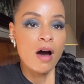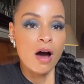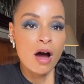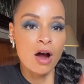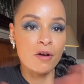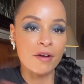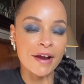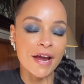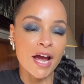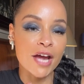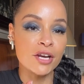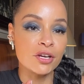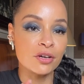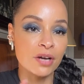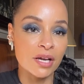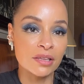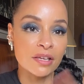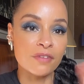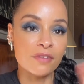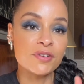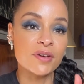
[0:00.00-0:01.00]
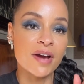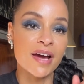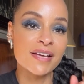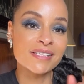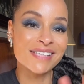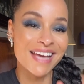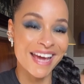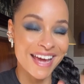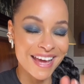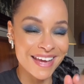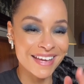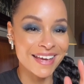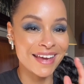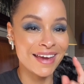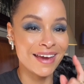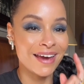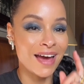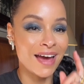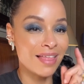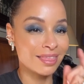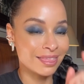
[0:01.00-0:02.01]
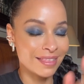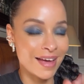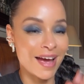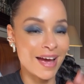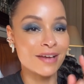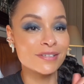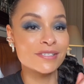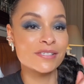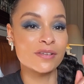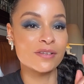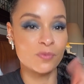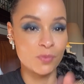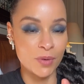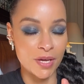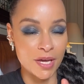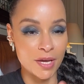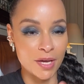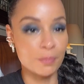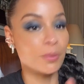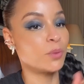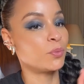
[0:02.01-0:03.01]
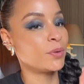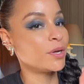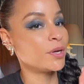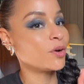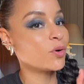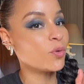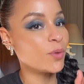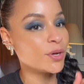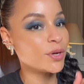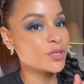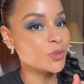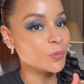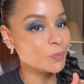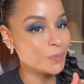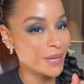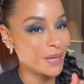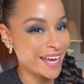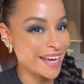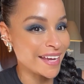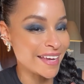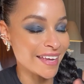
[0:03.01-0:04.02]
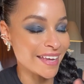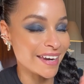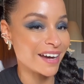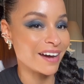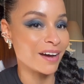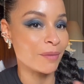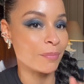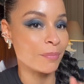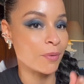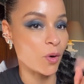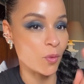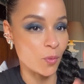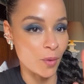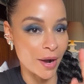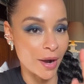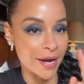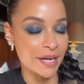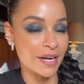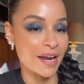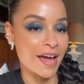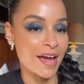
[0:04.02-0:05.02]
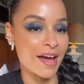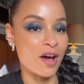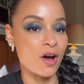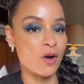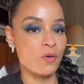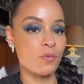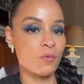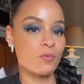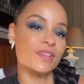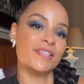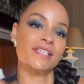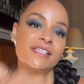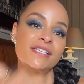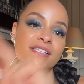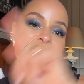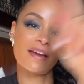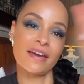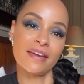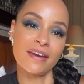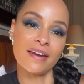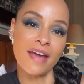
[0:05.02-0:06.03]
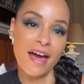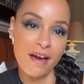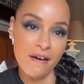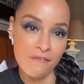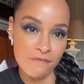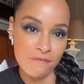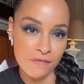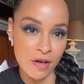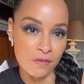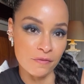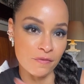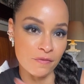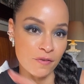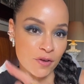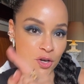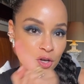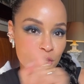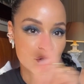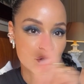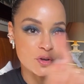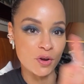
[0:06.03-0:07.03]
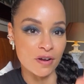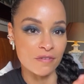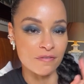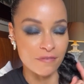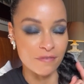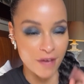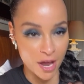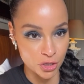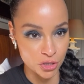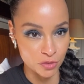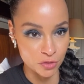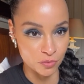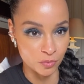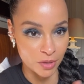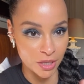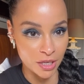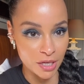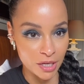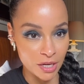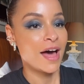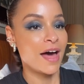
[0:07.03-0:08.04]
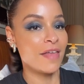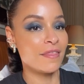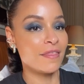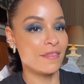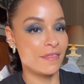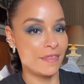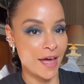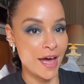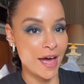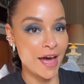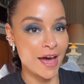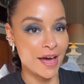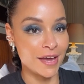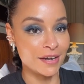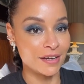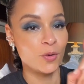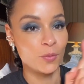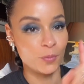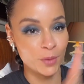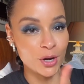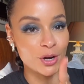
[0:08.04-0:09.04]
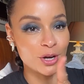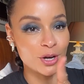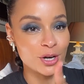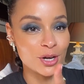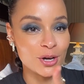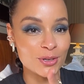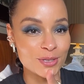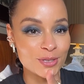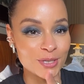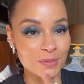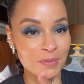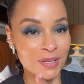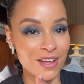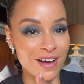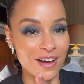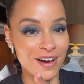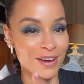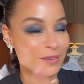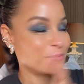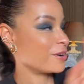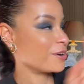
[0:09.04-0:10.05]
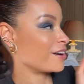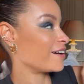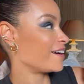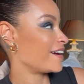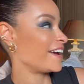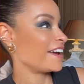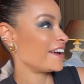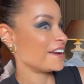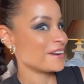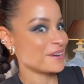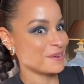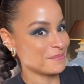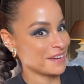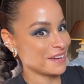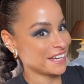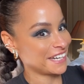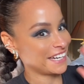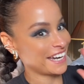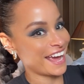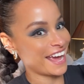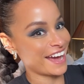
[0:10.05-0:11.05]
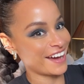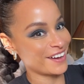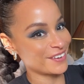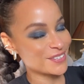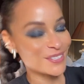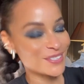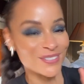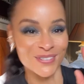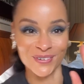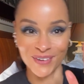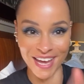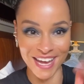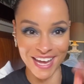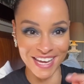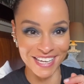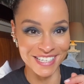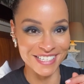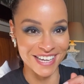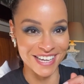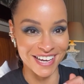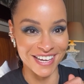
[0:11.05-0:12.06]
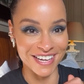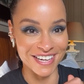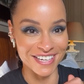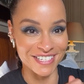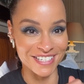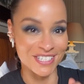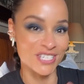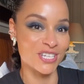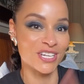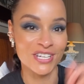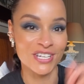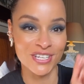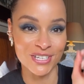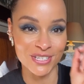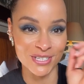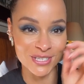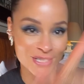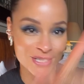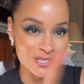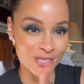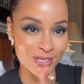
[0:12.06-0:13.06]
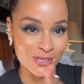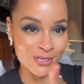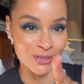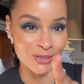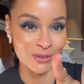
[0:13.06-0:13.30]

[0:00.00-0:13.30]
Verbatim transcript: All right, I know I left you guys hanging last week, but we are going to pick it up right now with the second half of New York Fashion Week. And then we are gonna go to Milan, where I am now. So hang tight, see you soon.